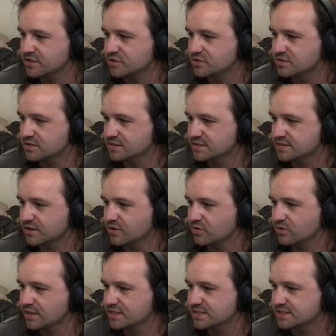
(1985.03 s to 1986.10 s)
to the. So
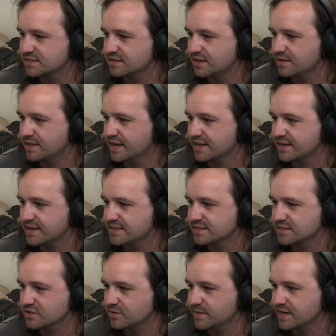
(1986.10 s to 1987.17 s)
let's in that case,
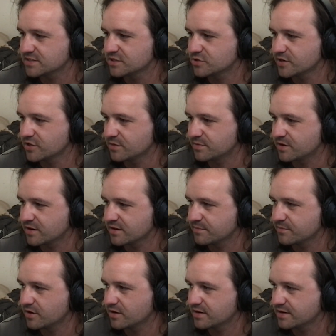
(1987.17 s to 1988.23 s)
let's go back to the trailer
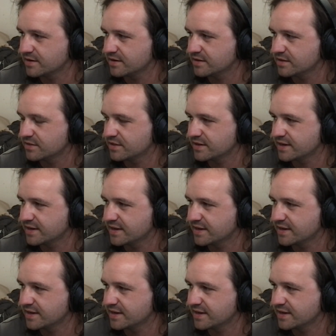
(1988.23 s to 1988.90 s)
park thing, I